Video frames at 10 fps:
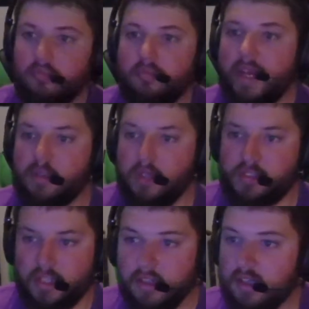back to what I was
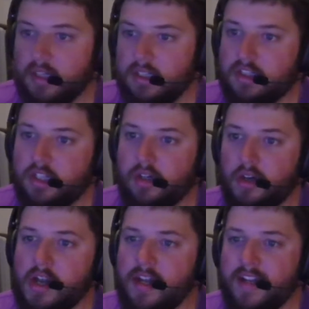saying. So,
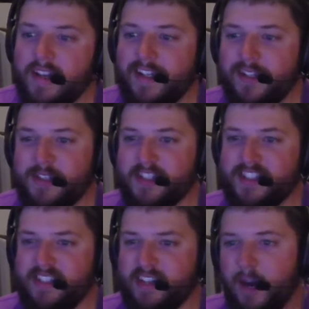you
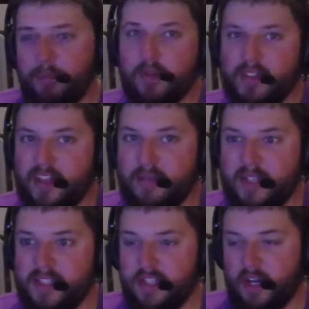just upload the
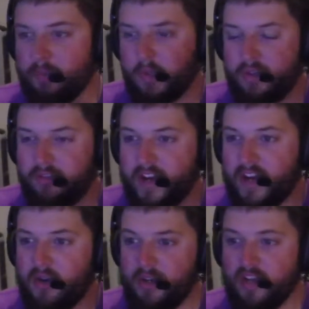image, upload the
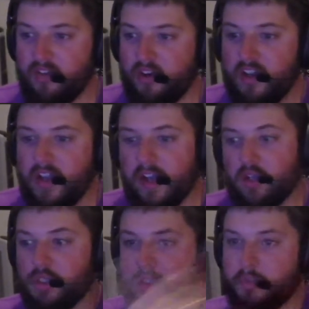file, whatever, and you
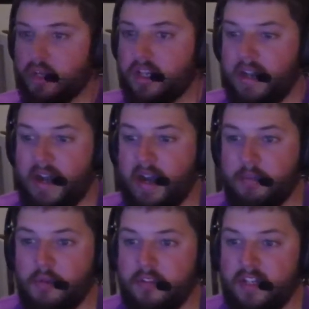just put it in an
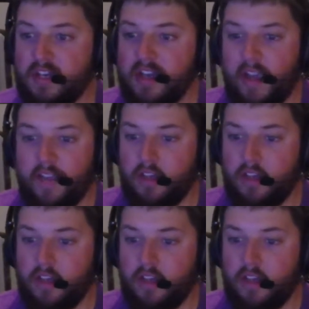iMovie, and then